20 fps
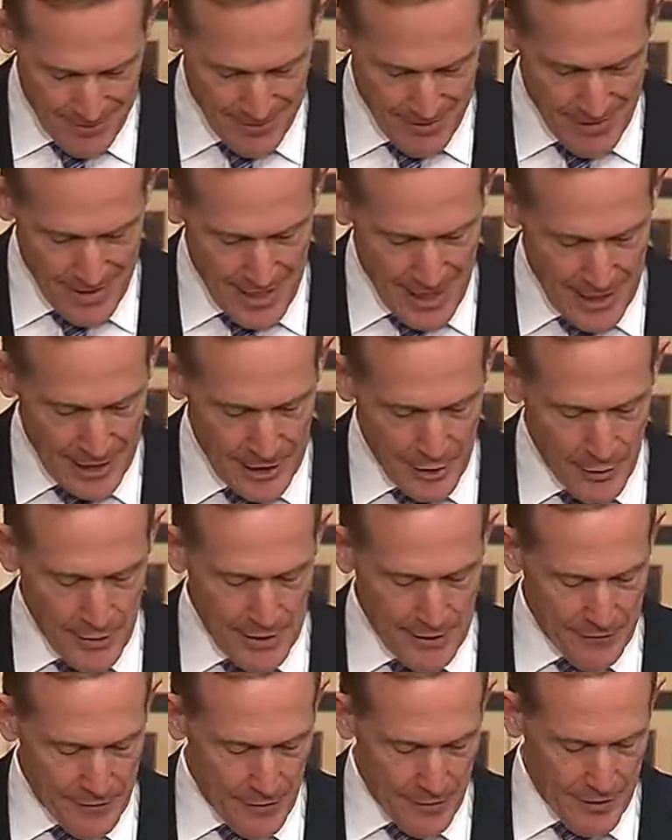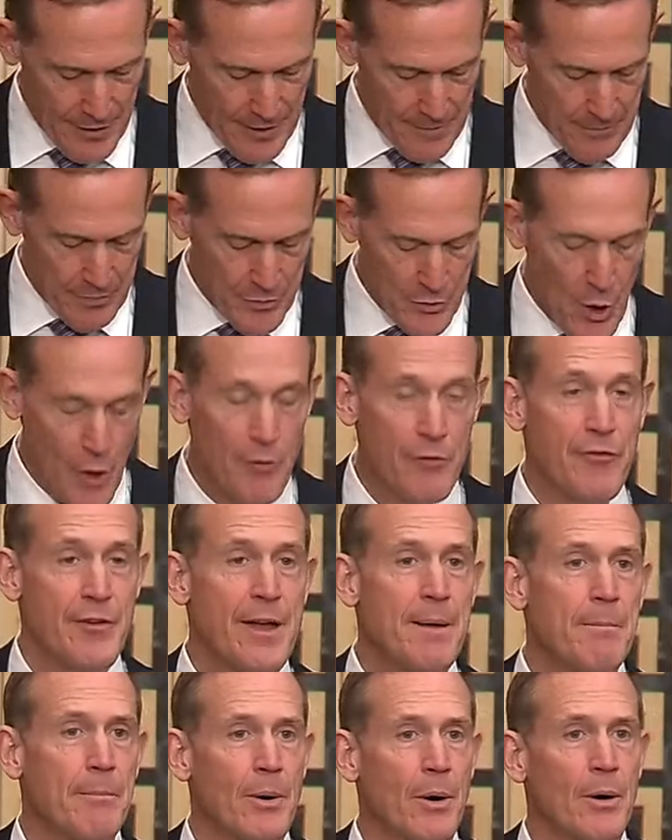including for the
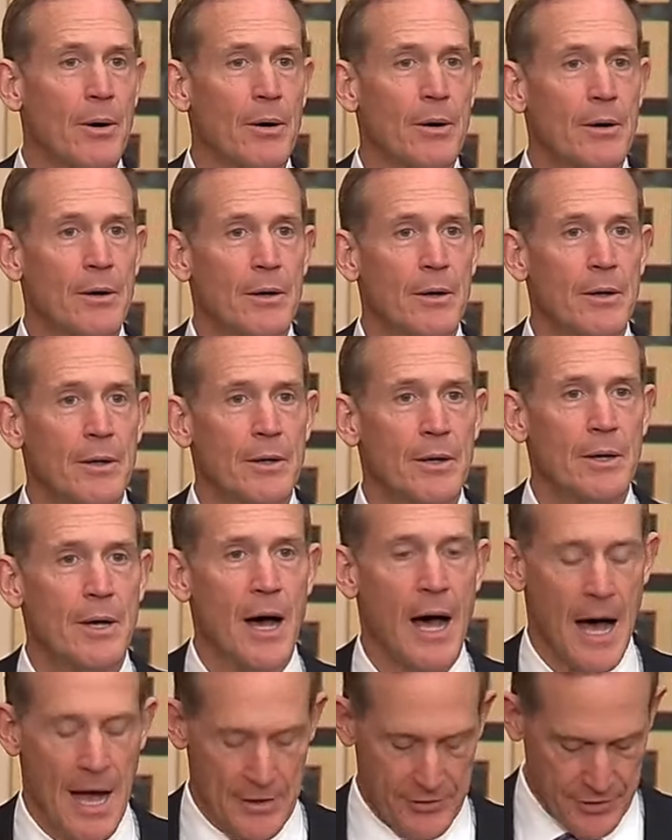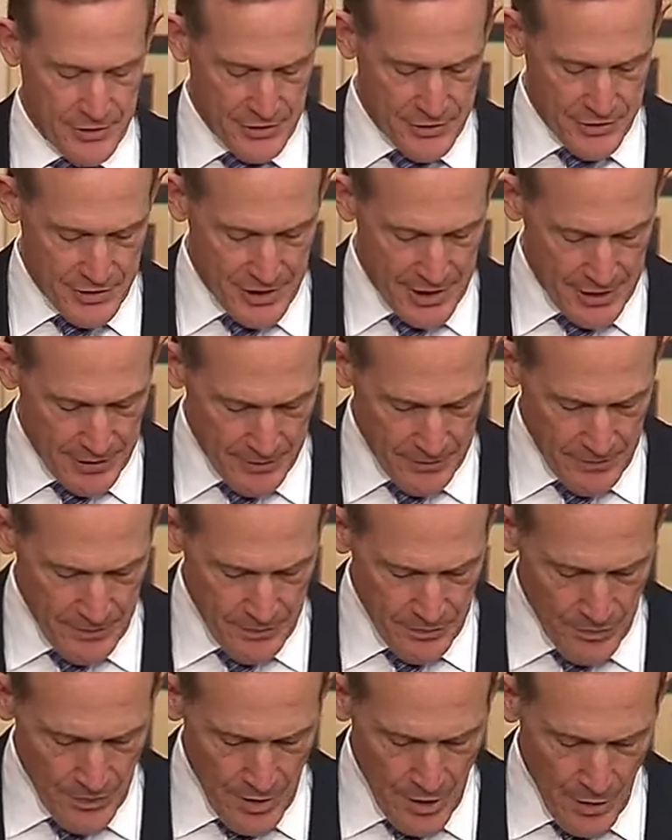November hostage deal,
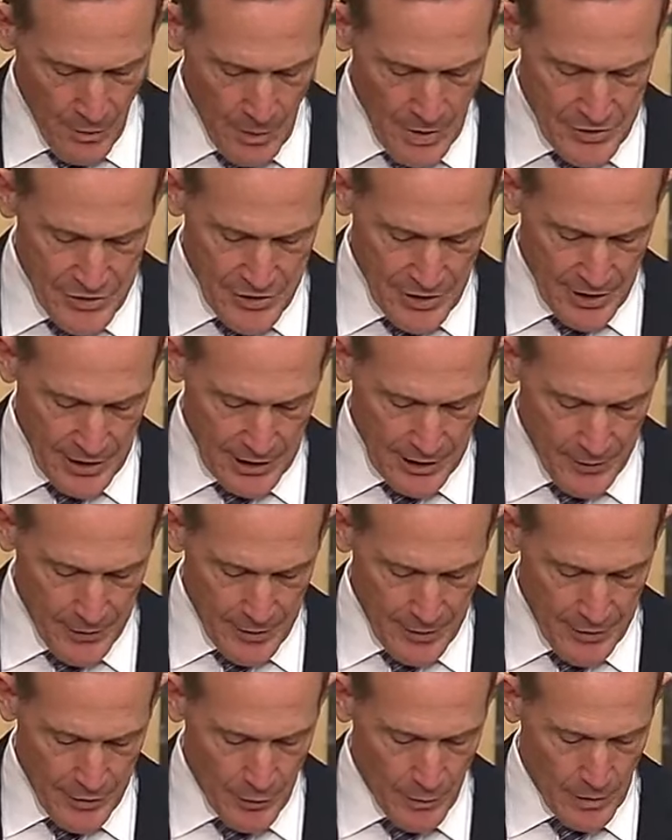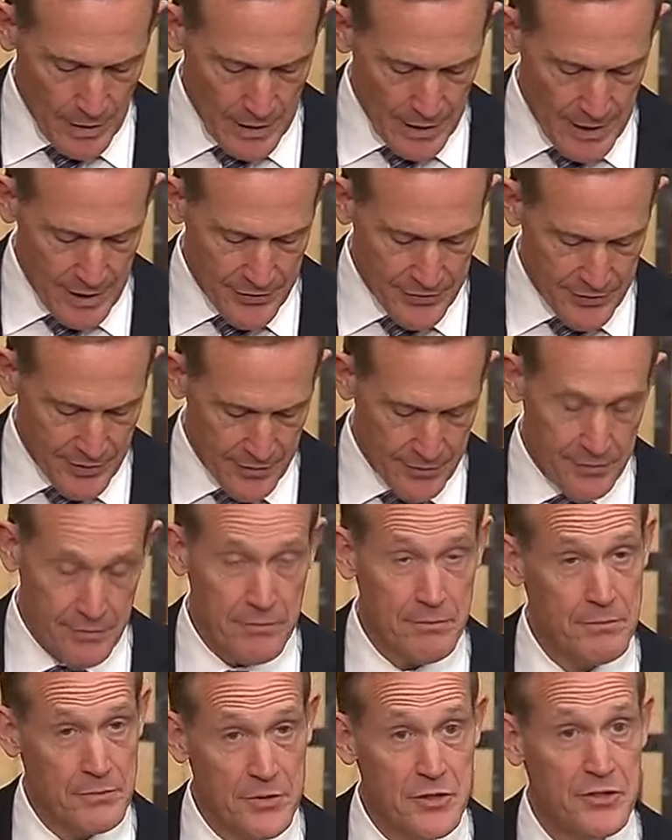which included the release of
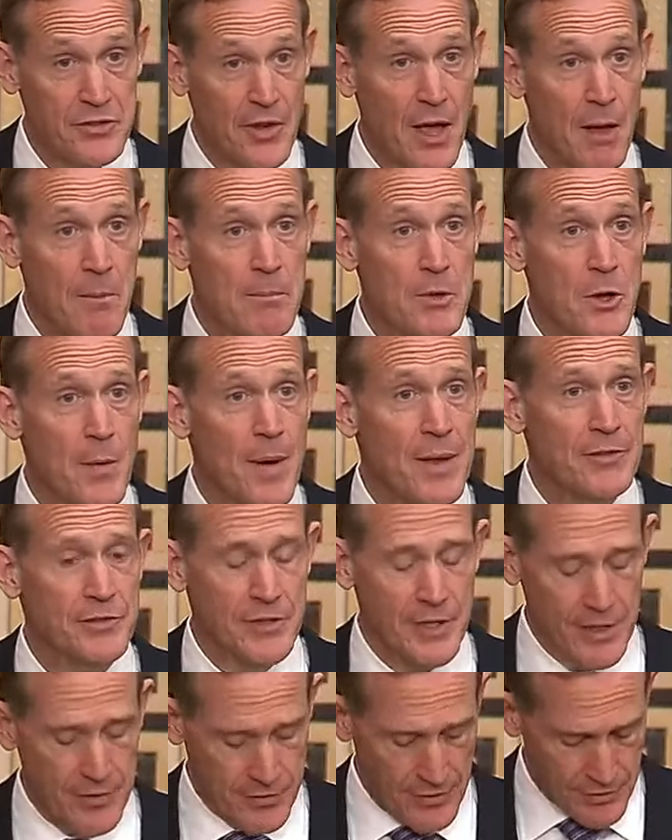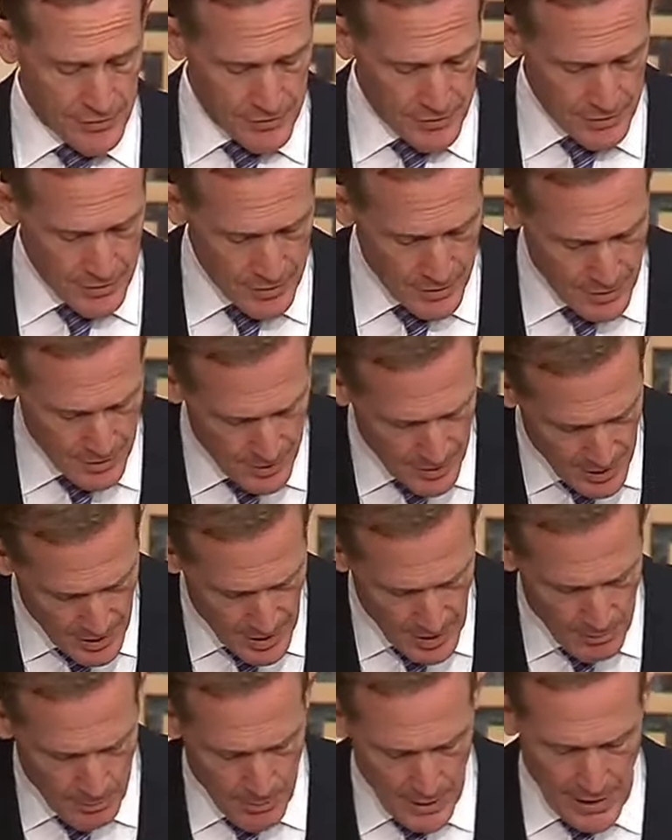some U.S. citizens.
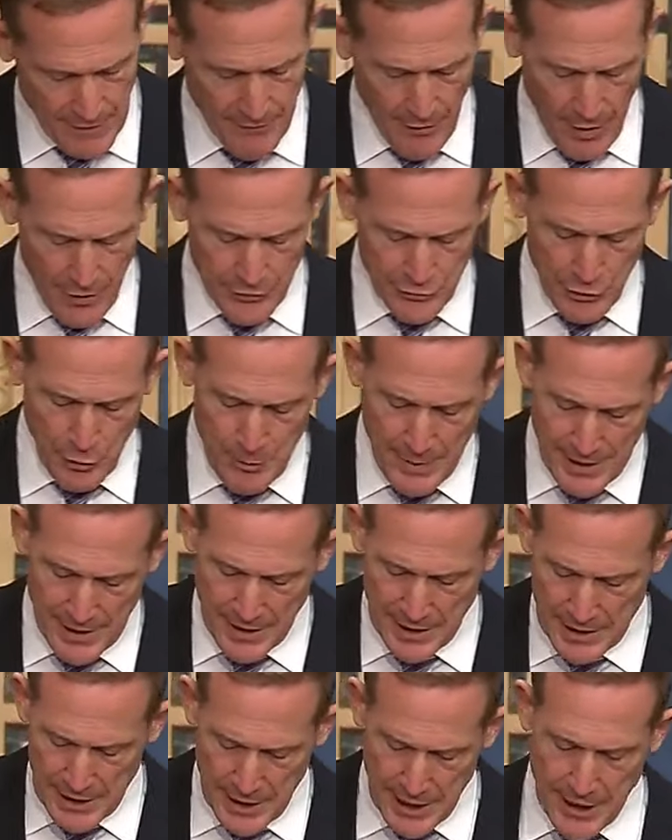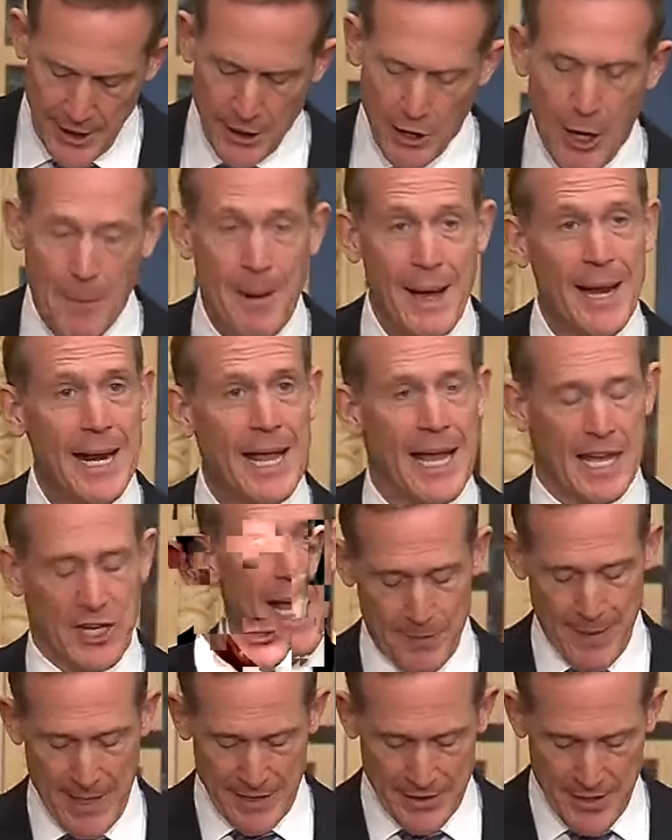But I've also been clear about
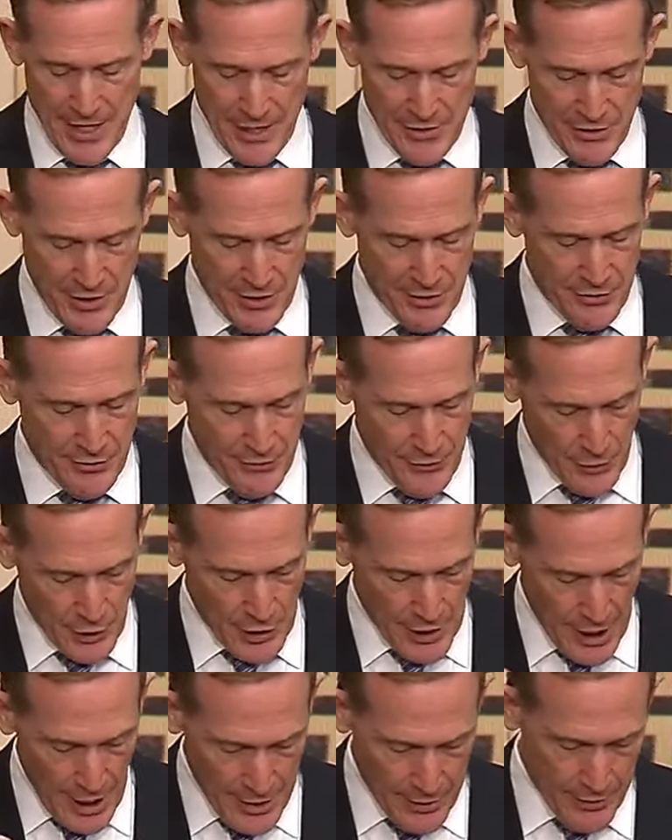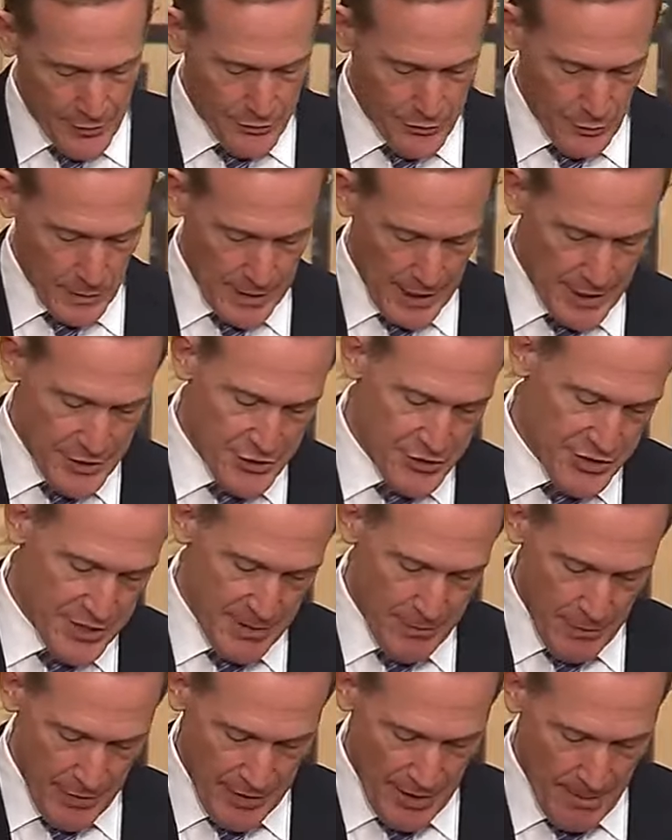expectations for Qatar's relationship
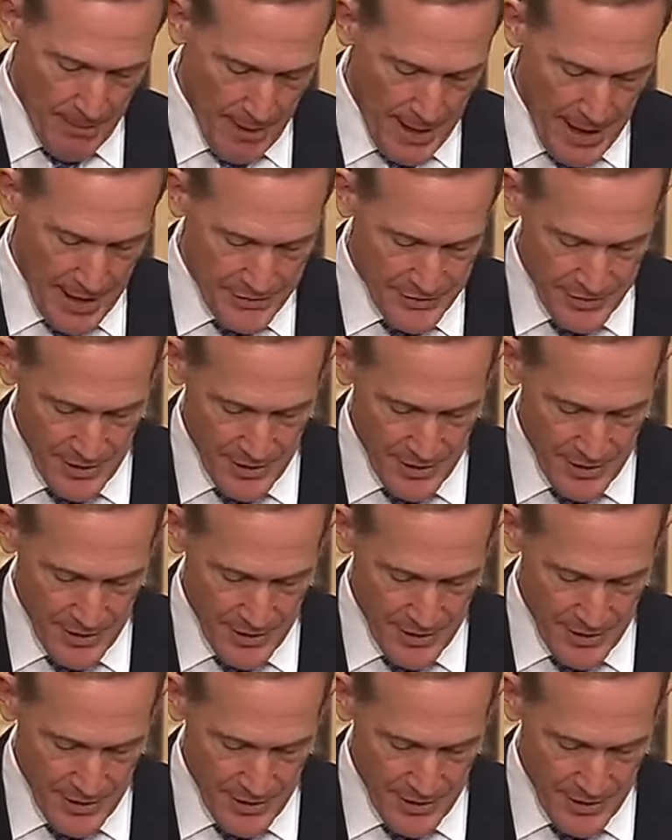with Hamas